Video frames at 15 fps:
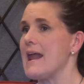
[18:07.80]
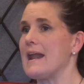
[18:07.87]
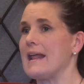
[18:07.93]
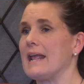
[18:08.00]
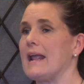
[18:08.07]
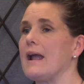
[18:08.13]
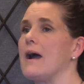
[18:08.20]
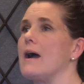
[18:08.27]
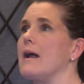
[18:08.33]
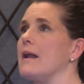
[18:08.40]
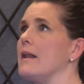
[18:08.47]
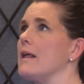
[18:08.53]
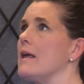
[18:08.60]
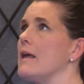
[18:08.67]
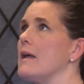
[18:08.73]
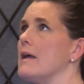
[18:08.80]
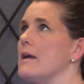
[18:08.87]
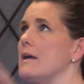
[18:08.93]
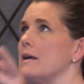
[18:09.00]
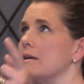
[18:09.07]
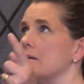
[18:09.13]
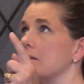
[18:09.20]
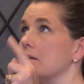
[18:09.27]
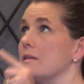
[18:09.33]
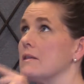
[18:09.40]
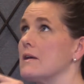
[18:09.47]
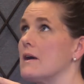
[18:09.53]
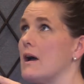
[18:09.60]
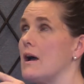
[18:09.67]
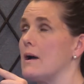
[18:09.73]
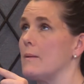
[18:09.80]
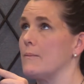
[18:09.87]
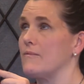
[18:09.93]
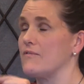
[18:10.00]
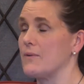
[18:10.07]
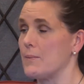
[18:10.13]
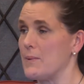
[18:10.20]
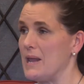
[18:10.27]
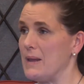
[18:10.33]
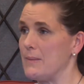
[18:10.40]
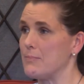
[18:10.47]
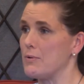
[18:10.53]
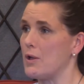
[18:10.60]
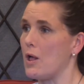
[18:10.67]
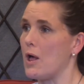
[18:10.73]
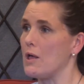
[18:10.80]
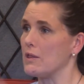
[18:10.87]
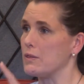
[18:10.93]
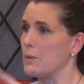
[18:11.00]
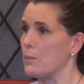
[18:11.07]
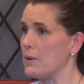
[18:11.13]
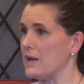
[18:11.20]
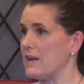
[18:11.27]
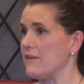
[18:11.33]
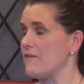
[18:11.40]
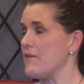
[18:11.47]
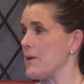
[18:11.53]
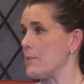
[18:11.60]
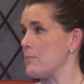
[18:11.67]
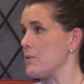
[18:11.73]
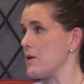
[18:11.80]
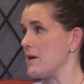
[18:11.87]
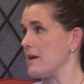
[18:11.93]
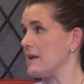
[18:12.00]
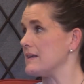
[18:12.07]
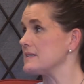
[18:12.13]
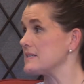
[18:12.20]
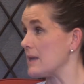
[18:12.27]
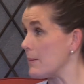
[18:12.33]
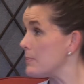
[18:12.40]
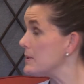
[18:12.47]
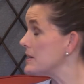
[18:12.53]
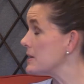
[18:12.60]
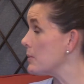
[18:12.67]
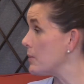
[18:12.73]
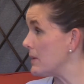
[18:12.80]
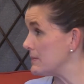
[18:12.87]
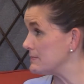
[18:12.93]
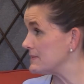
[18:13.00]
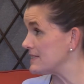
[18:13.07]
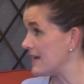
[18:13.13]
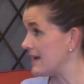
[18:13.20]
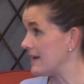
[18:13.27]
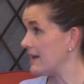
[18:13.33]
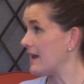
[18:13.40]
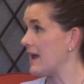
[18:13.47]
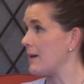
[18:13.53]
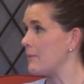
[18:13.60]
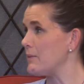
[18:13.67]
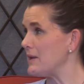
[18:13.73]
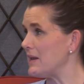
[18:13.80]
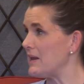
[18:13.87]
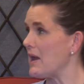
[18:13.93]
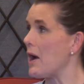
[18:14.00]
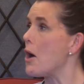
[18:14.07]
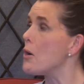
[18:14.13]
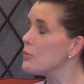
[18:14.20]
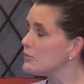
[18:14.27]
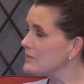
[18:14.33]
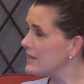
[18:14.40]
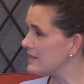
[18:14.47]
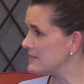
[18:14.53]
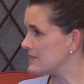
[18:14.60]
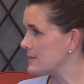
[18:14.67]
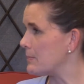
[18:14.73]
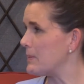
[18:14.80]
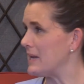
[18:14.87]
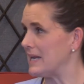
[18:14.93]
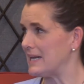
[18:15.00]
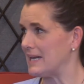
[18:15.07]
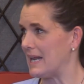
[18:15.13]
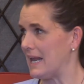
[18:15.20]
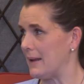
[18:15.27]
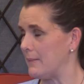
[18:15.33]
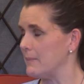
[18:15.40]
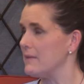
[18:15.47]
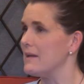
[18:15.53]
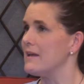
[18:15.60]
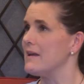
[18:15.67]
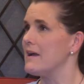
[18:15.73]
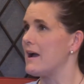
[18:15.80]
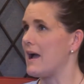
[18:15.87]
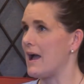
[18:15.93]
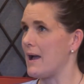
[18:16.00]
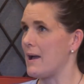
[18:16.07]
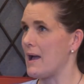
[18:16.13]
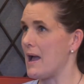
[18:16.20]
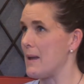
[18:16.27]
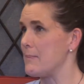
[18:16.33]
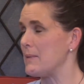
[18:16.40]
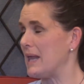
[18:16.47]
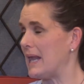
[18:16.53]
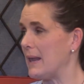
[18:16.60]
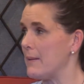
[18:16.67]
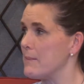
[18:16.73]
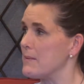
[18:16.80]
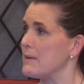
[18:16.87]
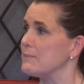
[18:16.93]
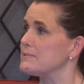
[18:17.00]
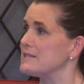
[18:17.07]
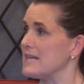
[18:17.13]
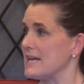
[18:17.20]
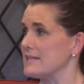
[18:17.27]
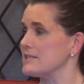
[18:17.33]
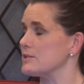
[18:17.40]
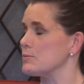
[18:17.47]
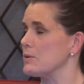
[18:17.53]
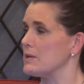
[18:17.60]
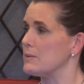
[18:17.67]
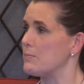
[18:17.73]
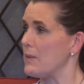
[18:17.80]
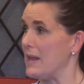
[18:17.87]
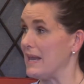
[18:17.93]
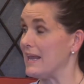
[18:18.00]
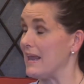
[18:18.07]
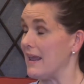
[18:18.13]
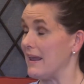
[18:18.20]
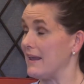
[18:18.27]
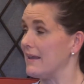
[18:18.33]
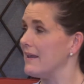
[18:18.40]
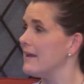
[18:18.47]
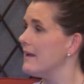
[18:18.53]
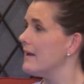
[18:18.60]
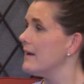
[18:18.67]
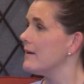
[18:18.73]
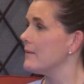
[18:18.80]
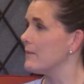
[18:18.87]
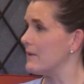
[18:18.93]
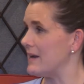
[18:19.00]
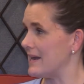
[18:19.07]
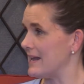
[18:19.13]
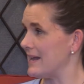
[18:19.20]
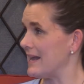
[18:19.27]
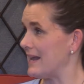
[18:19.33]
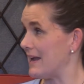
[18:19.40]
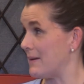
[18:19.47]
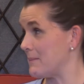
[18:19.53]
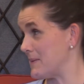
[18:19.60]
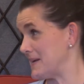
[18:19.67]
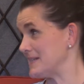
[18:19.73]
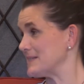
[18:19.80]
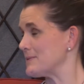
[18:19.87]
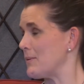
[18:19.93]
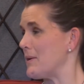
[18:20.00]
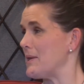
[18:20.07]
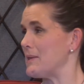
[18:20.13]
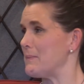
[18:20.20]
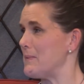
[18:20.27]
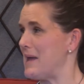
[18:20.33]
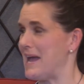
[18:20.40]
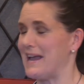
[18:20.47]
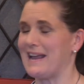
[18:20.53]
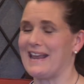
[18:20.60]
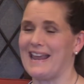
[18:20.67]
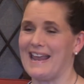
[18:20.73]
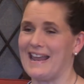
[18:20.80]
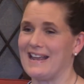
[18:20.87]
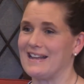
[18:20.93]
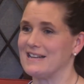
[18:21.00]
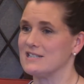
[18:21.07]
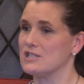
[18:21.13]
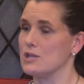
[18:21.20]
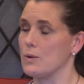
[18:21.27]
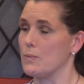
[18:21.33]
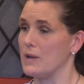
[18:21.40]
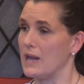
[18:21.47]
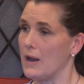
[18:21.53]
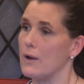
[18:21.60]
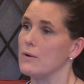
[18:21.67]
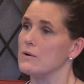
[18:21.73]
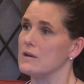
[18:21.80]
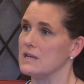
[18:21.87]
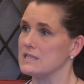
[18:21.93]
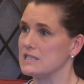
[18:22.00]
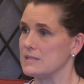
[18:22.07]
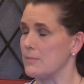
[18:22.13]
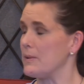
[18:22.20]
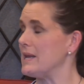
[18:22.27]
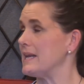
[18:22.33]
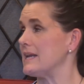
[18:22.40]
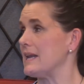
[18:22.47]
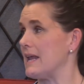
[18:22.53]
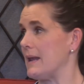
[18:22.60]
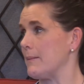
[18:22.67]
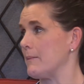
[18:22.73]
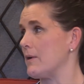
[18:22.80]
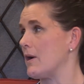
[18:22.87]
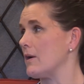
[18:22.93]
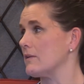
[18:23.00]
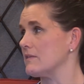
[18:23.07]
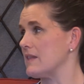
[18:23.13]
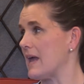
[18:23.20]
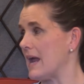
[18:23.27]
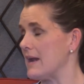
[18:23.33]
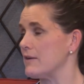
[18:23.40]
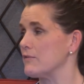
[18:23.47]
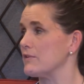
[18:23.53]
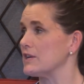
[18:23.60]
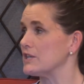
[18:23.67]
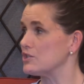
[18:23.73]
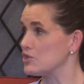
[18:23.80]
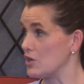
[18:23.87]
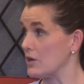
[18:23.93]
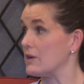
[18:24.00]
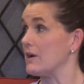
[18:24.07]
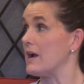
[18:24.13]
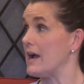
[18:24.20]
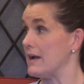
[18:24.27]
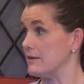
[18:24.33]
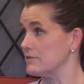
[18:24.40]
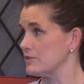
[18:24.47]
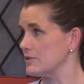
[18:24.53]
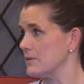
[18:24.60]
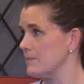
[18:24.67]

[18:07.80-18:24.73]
And I got from April all the way to February. It's up on the website. We own the domain name. I became obsessed with baking when I got my swallow back, and so we own a domain name called the Henry Sugar House.